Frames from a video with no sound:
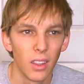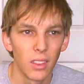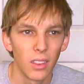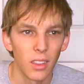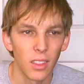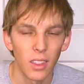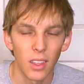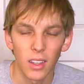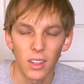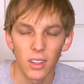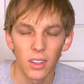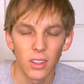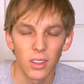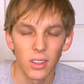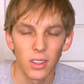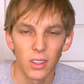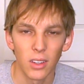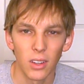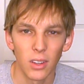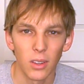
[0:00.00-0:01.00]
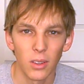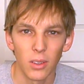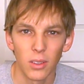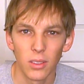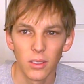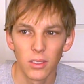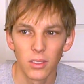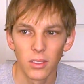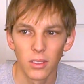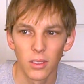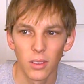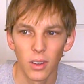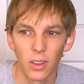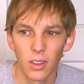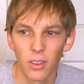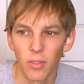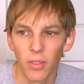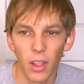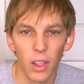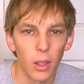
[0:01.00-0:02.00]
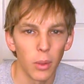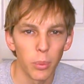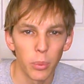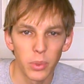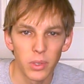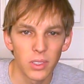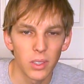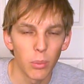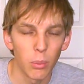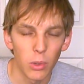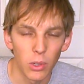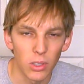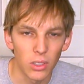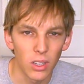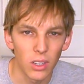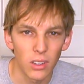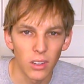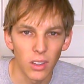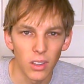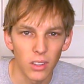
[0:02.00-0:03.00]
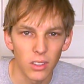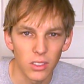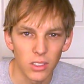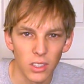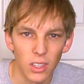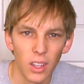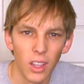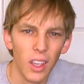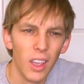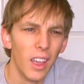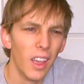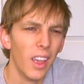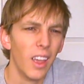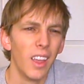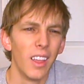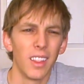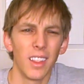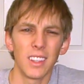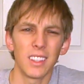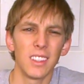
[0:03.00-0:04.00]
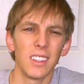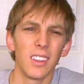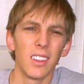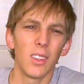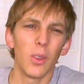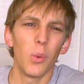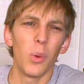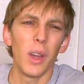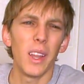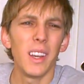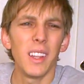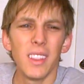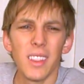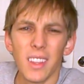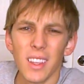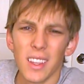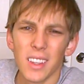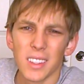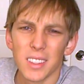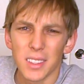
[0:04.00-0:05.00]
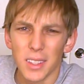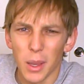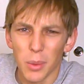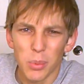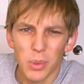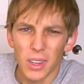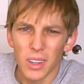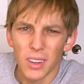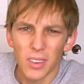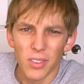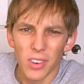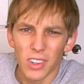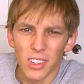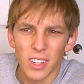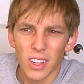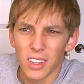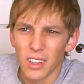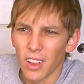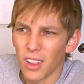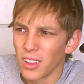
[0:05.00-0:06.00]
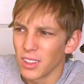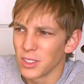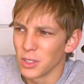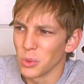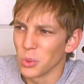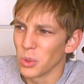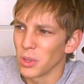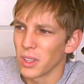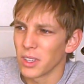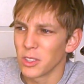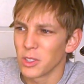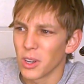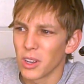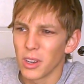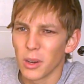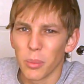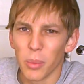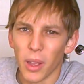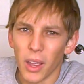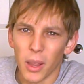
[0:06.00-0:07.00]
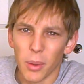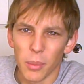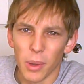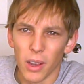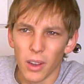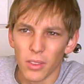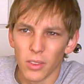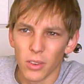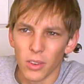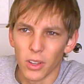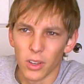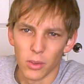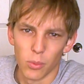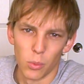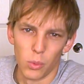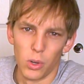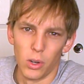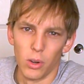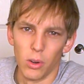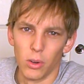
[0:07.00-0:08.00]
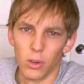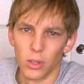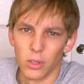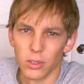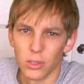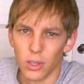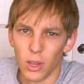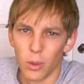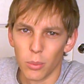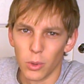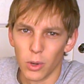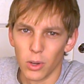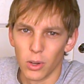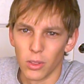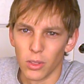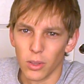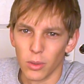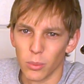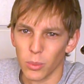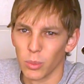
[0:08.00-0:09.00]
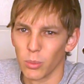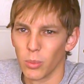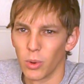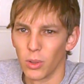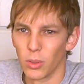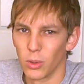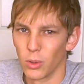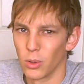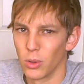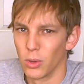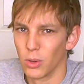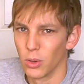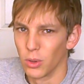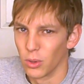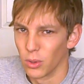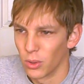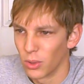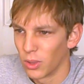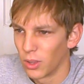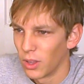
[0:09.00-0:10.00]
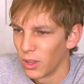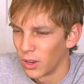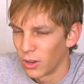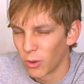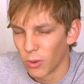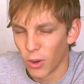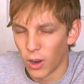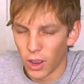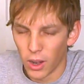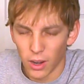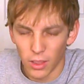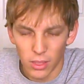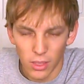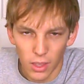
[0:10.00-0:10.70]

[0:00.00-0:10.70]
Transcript: that they could, you know, develop similar technology. That's another, why didn't they accept any of our technology? We're, like, trying to buy them out, and they're like, we don't accept anything but Mother Earth. Granted,